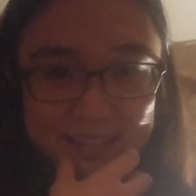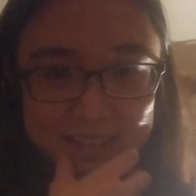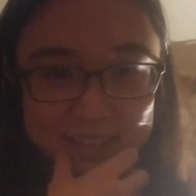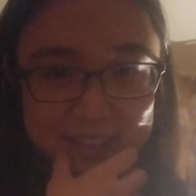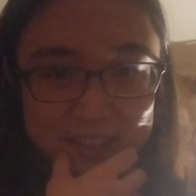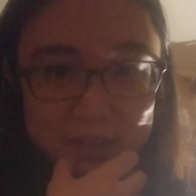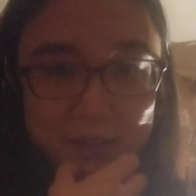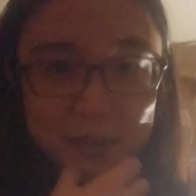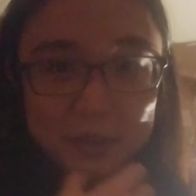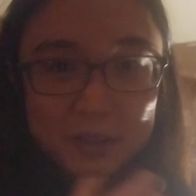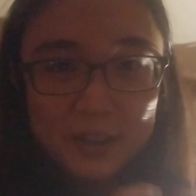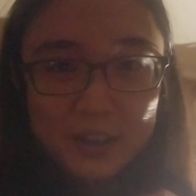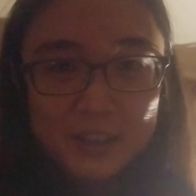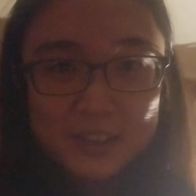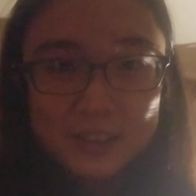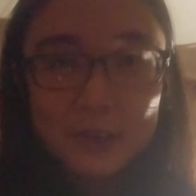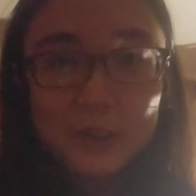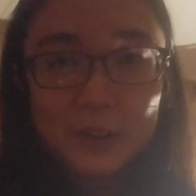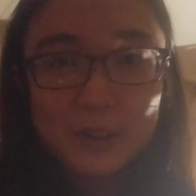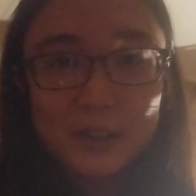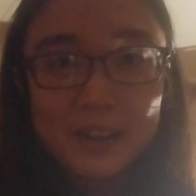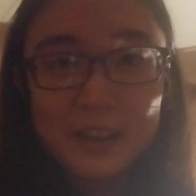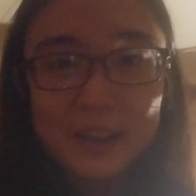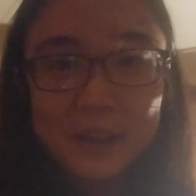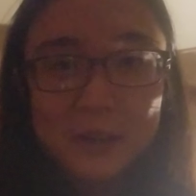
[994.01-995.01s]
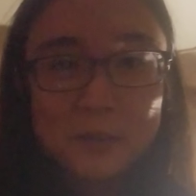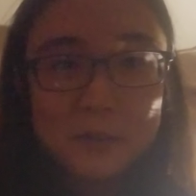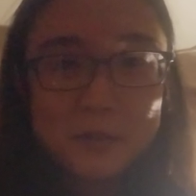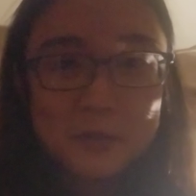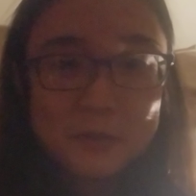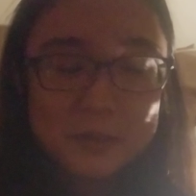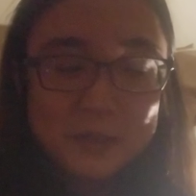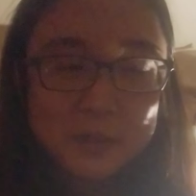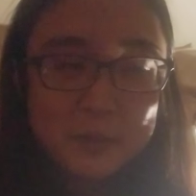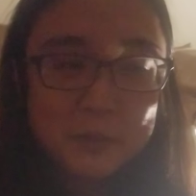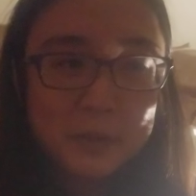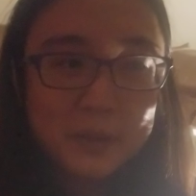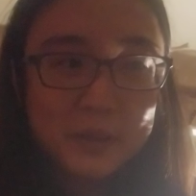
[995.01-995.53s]
Your adult life
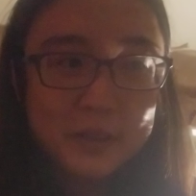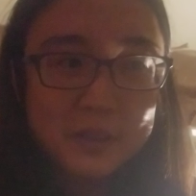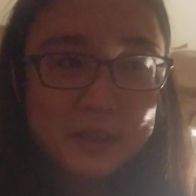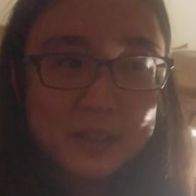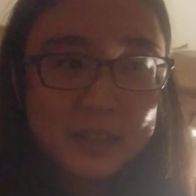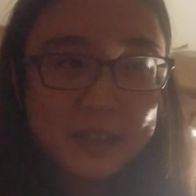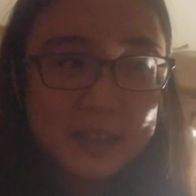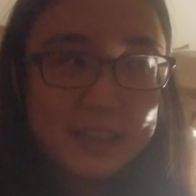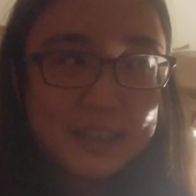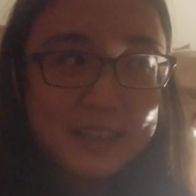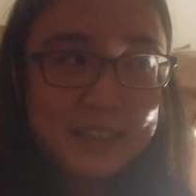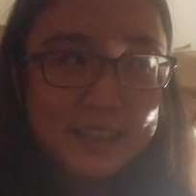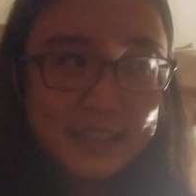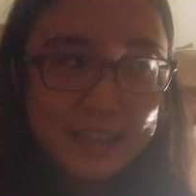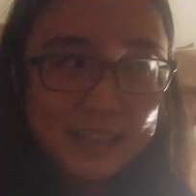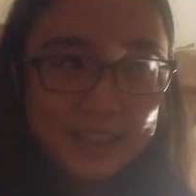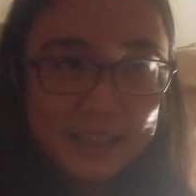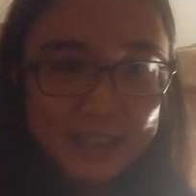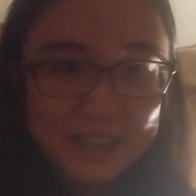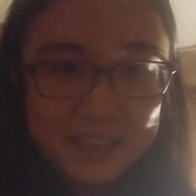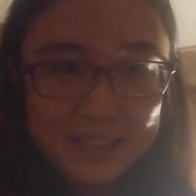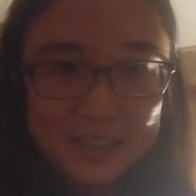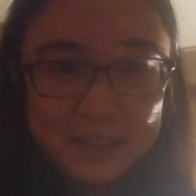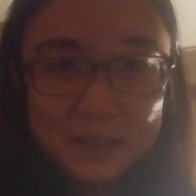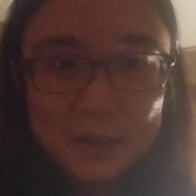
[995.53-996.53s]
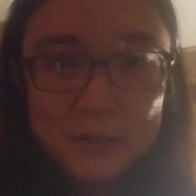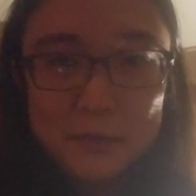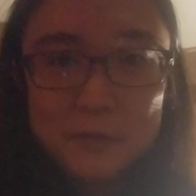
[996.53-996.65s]
was about getting enough